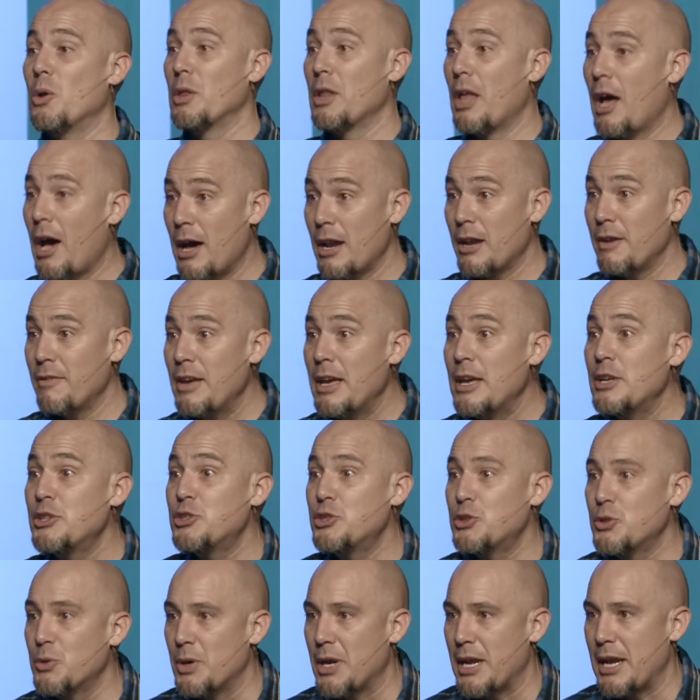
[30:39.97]
lot of
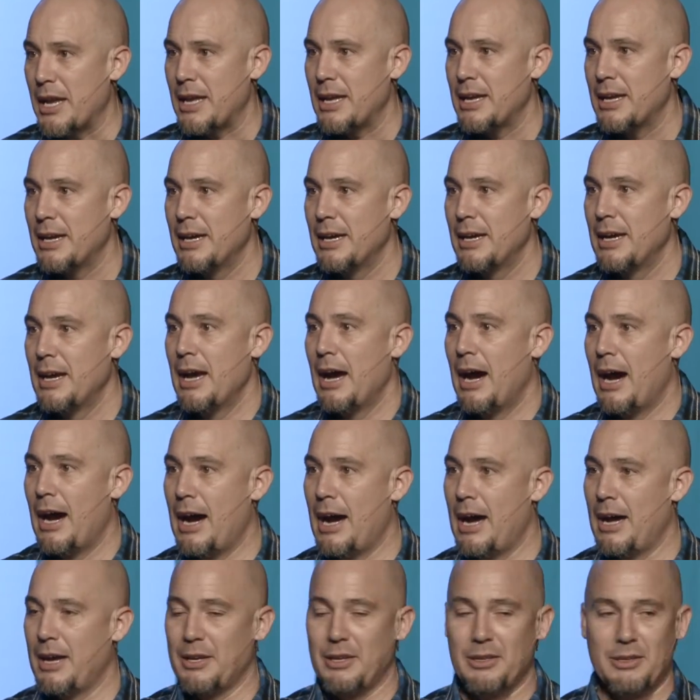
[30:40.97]
history.
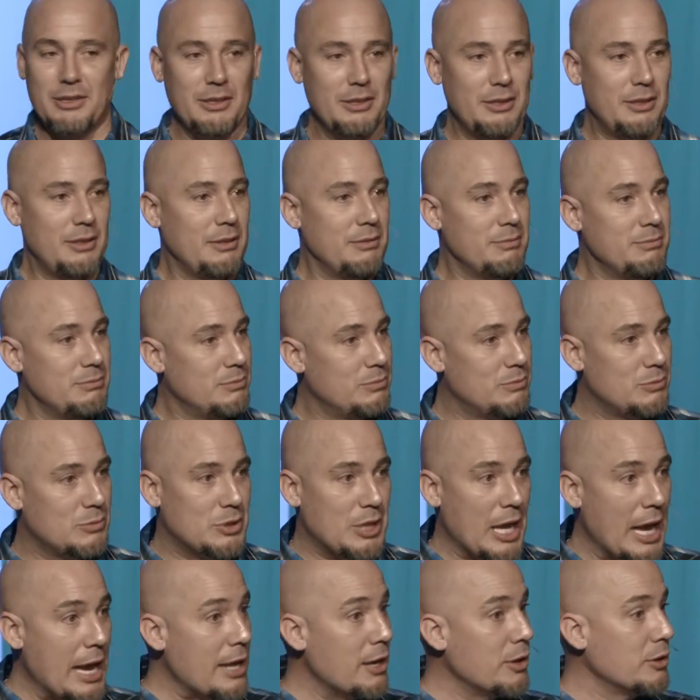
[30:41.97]
Uh,
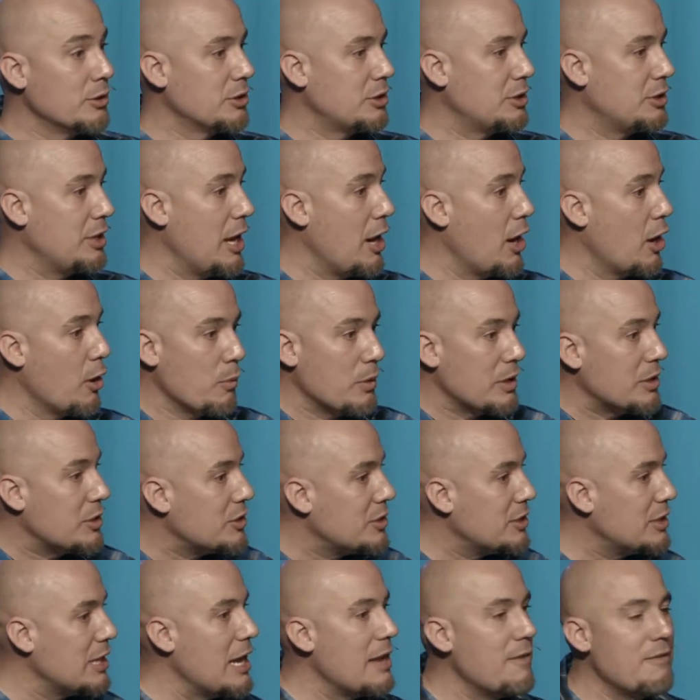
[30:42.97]
Daniel's there
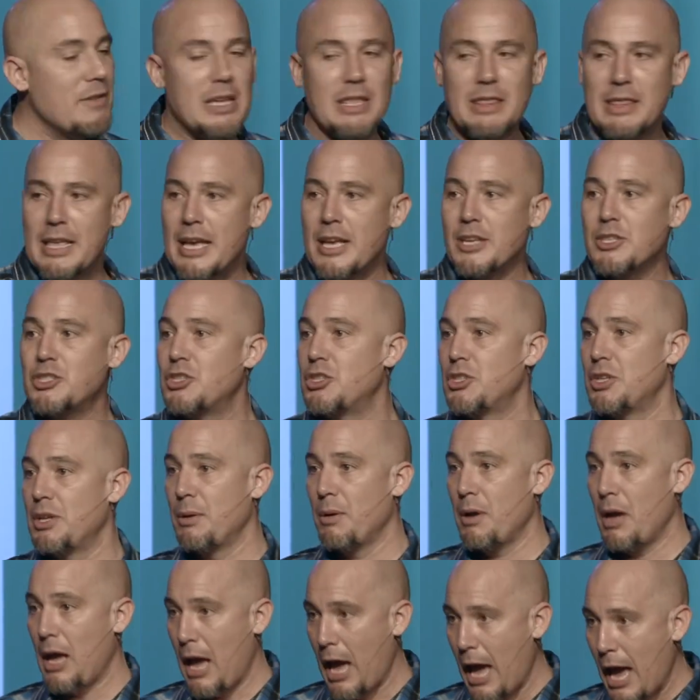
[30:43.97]
receiving this
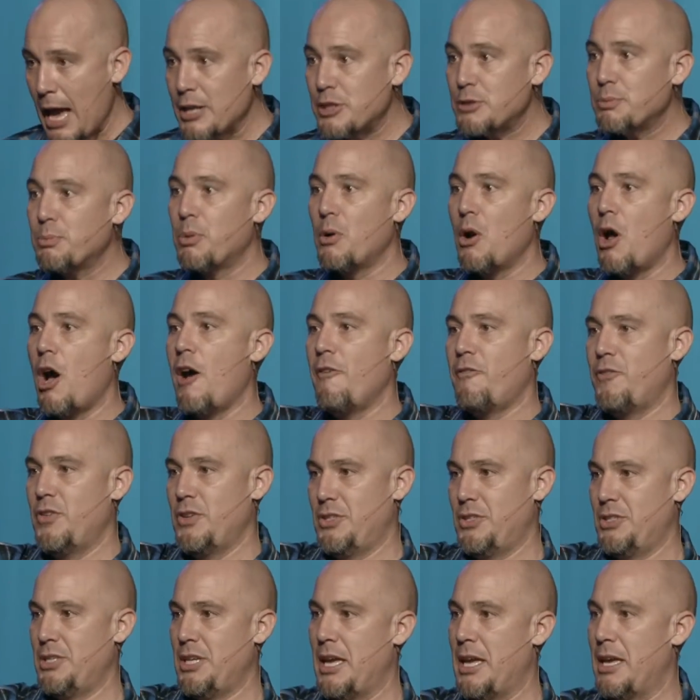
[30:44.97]
as
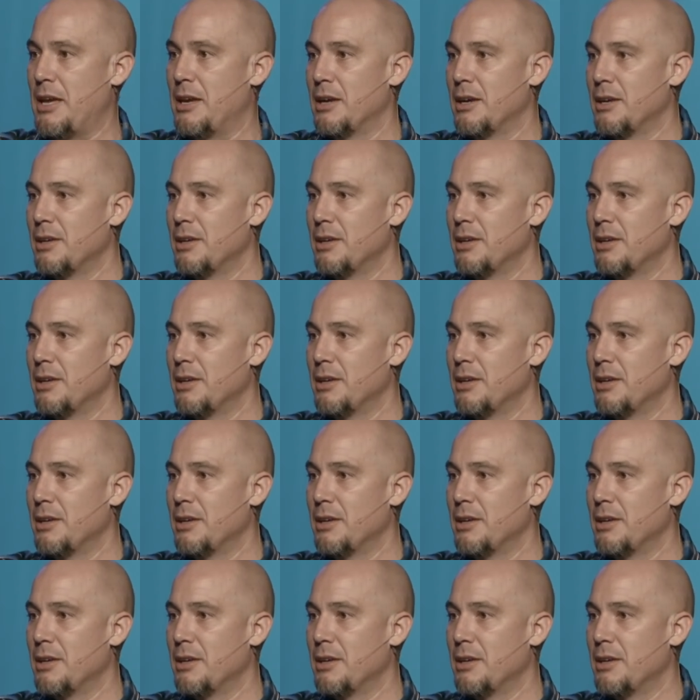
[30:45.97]
prophecy.